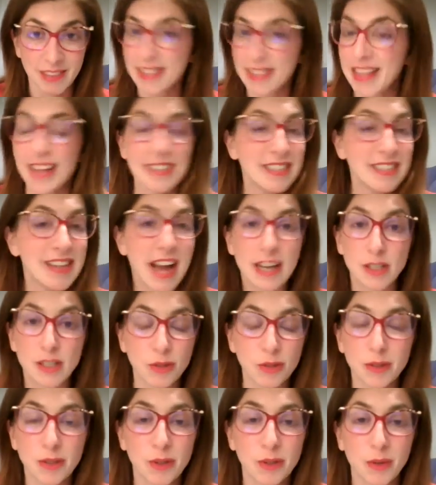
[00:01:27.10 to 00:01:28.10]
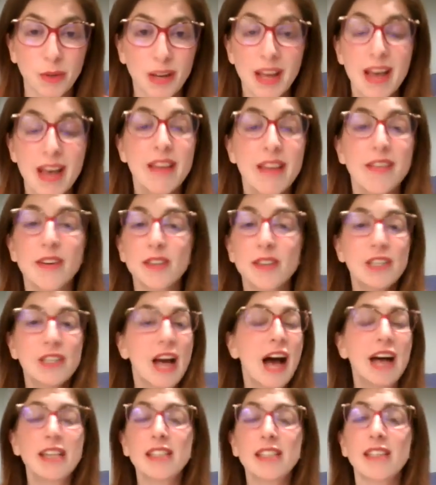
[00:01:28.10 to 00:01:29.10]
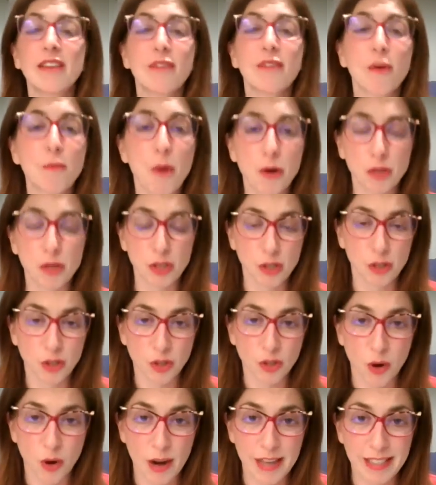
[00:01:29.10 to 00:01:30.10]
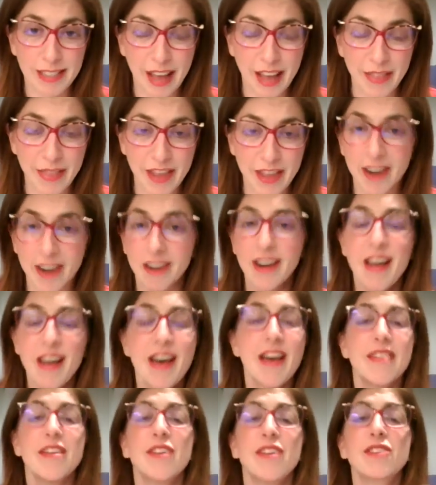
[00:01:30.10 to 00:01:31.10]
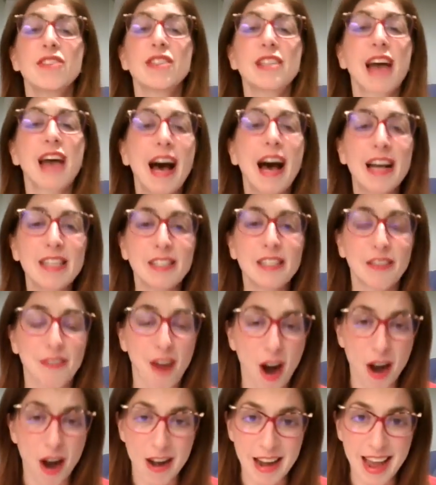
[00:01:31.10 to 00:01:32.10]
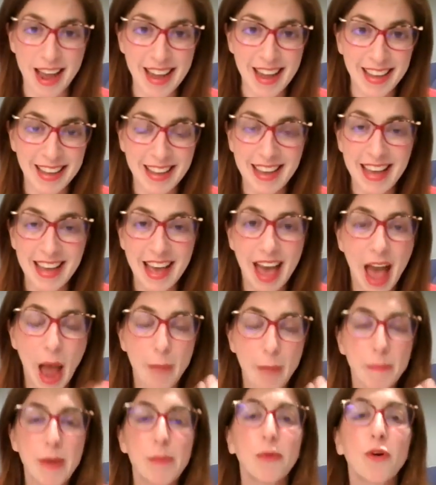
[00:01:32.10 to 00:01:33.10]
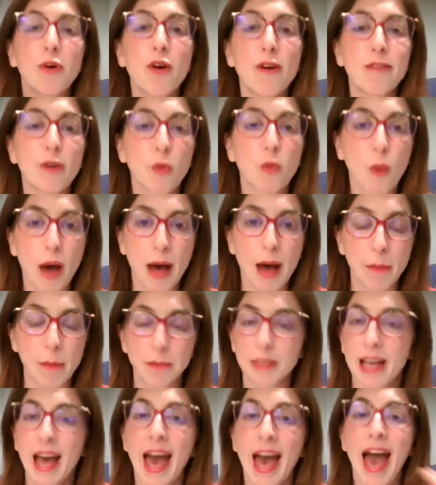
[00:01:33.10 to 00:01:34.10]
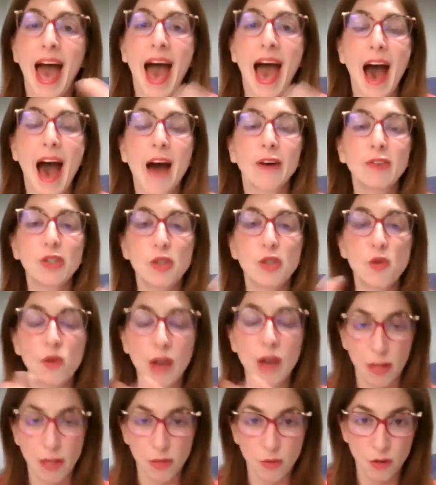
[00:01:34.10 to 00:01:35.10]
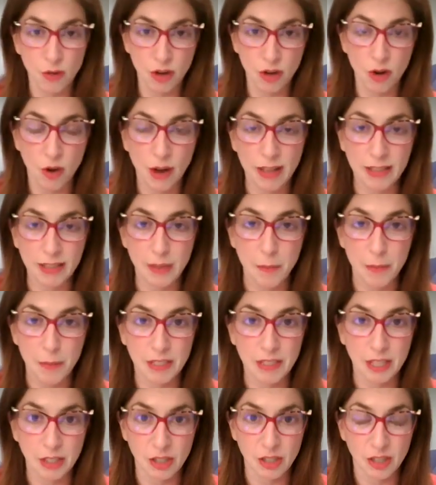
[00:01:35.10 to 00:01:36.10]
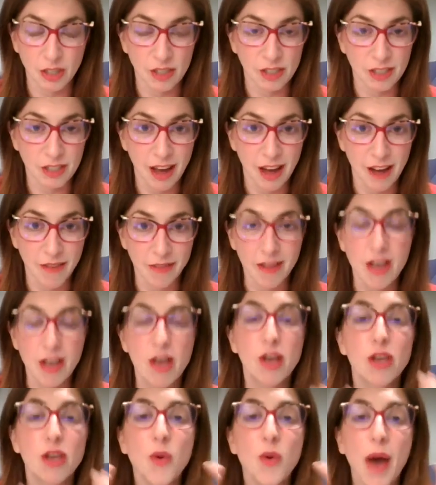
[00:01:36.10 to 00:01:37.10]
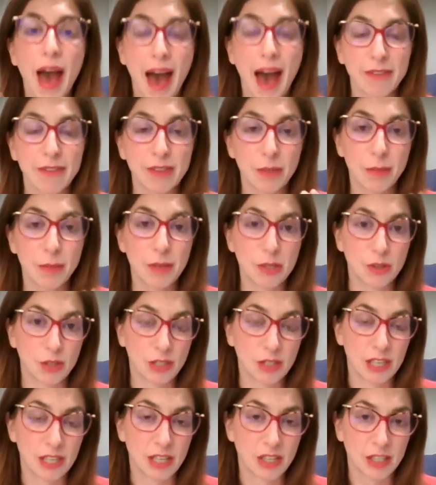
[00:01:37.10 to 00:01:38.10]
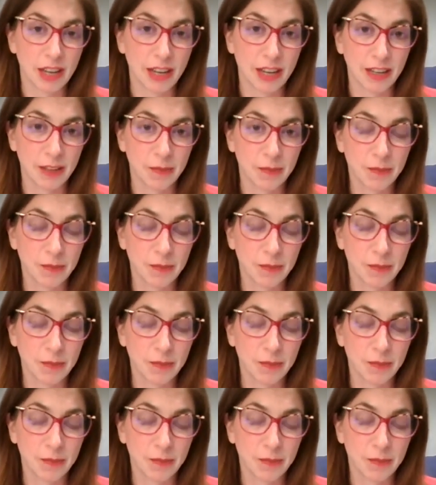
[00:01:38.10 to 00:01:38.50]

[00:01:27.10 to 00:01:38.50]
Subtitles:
That's not true. There's tons of emotional stories out there. There's tons of heartache, and people are overwhelmed. How do you cut through the noise and position yourself? You have to be strategic.